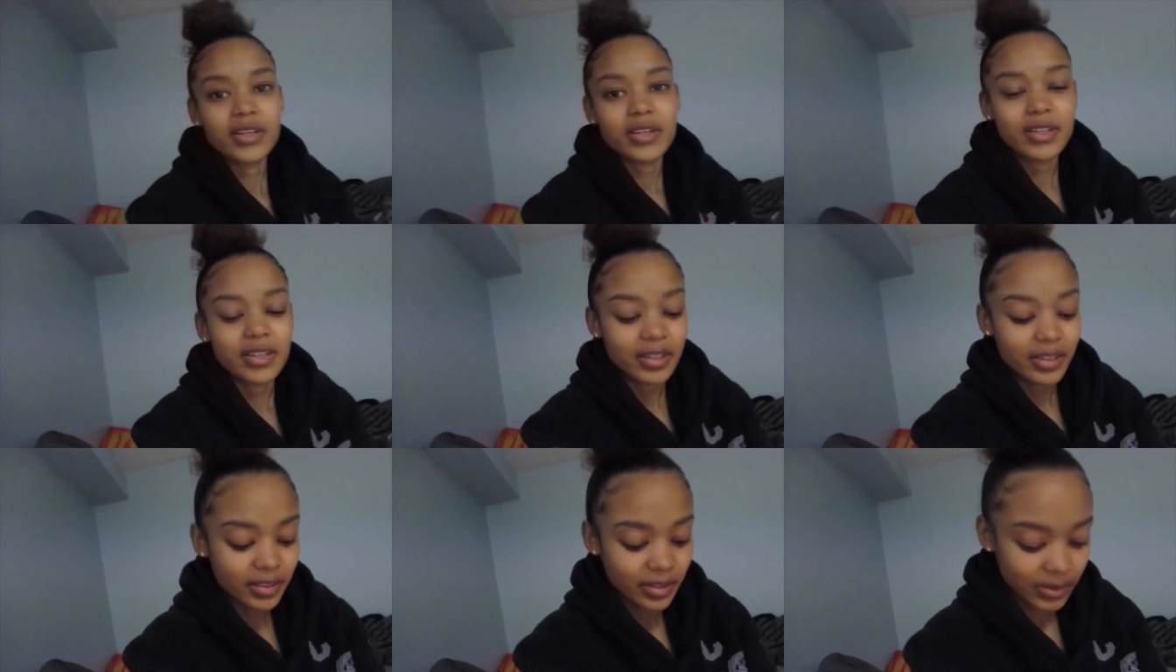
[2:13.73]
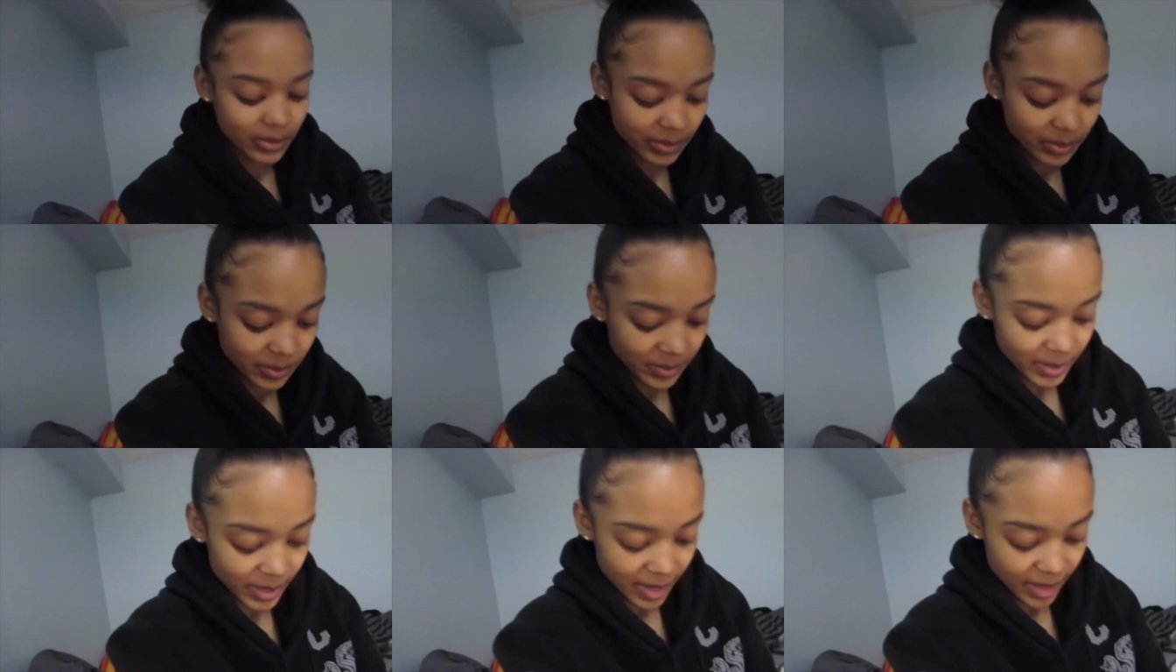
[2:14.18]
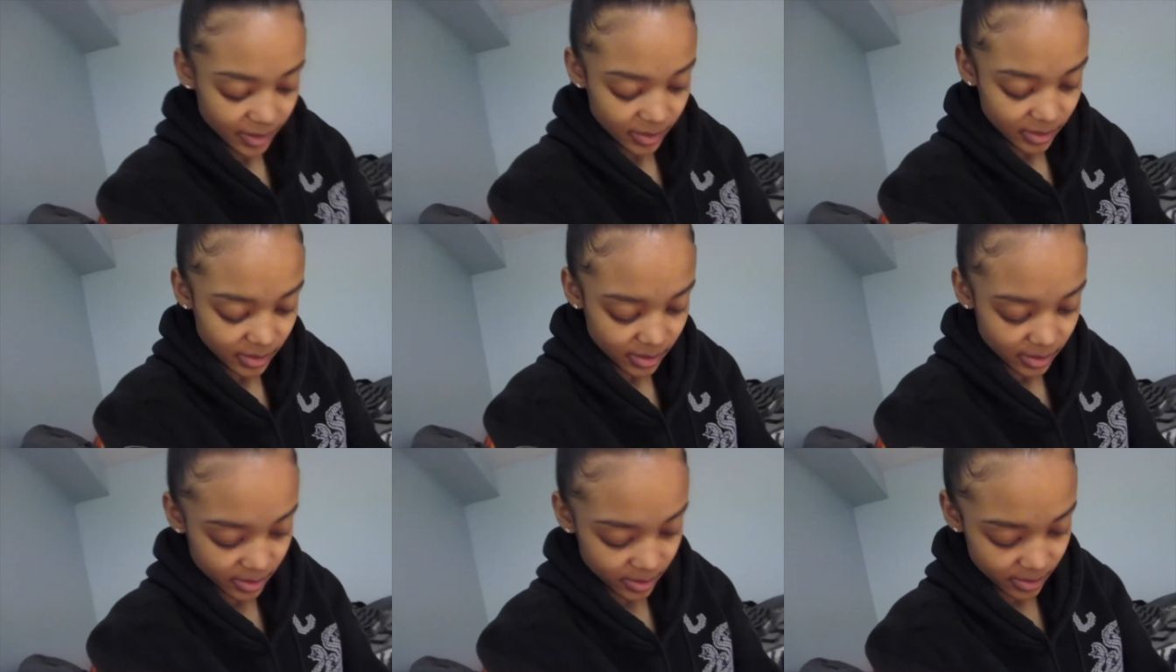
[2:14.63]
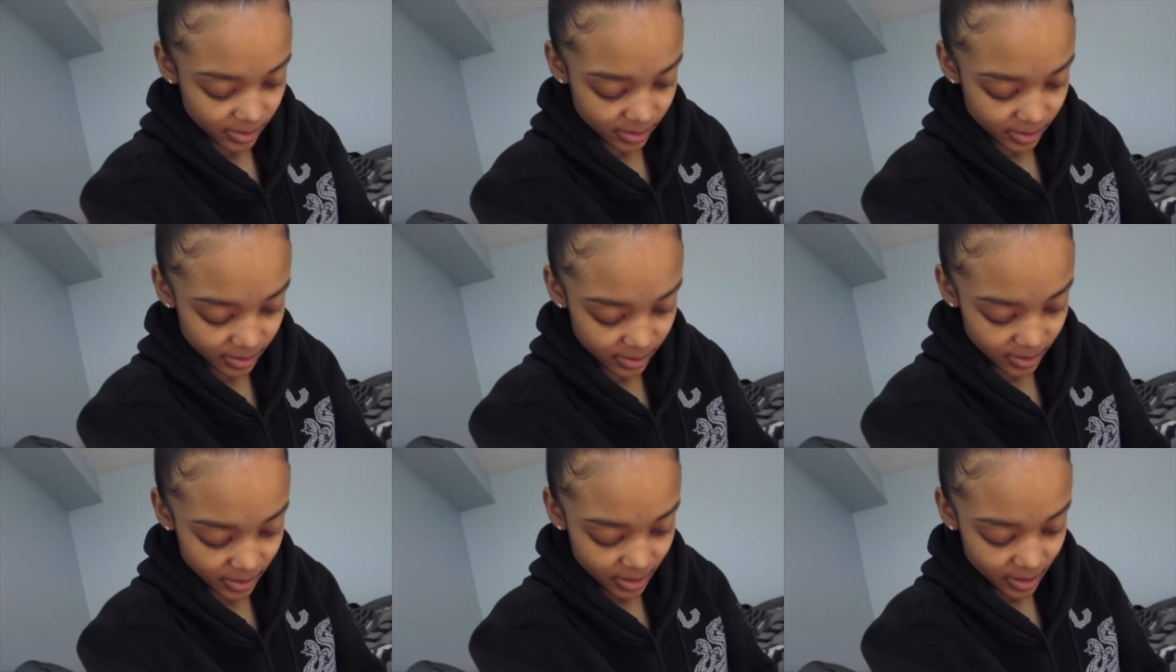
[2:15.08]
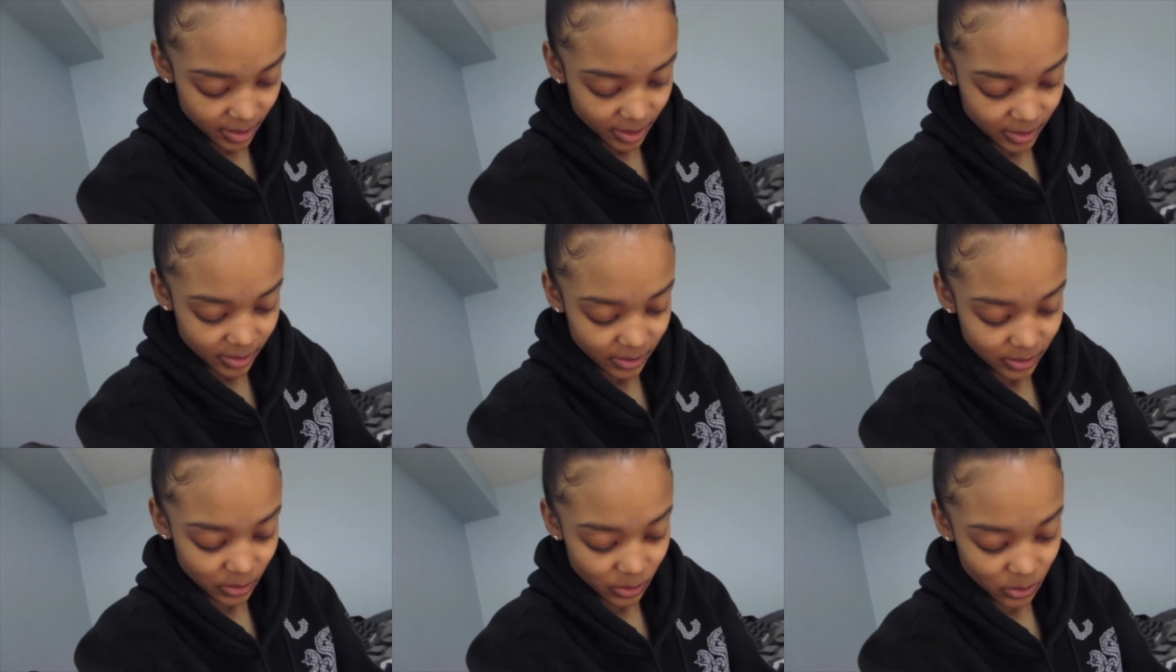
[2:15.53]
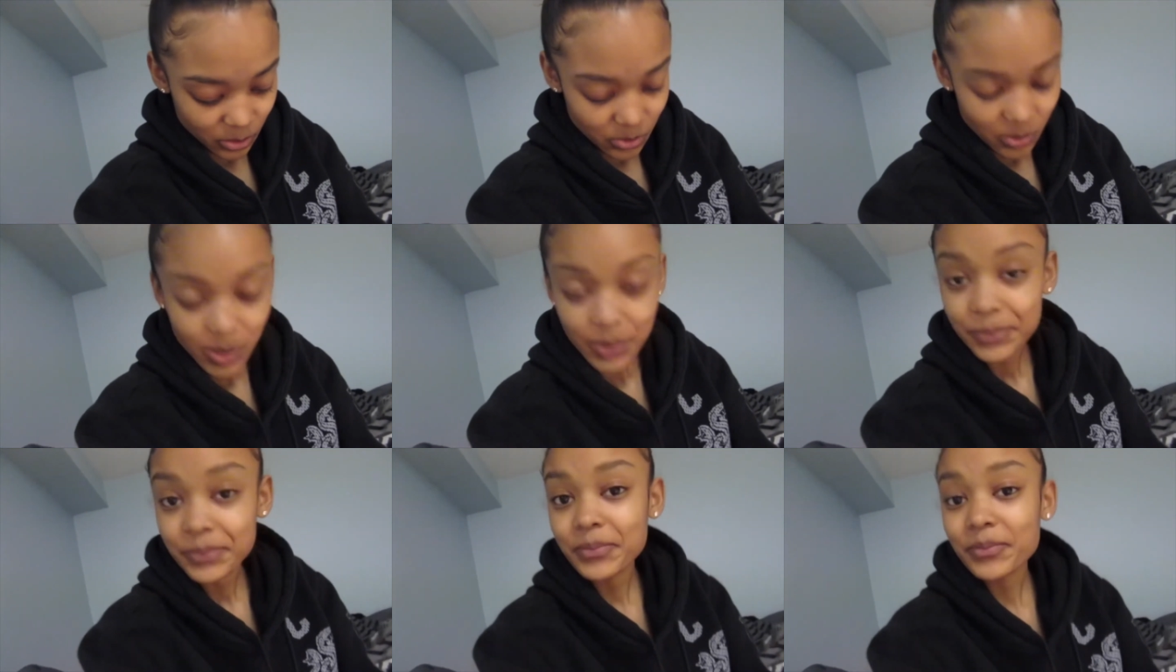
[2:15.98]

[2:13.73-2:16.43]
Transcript: guys, so I'm back. So,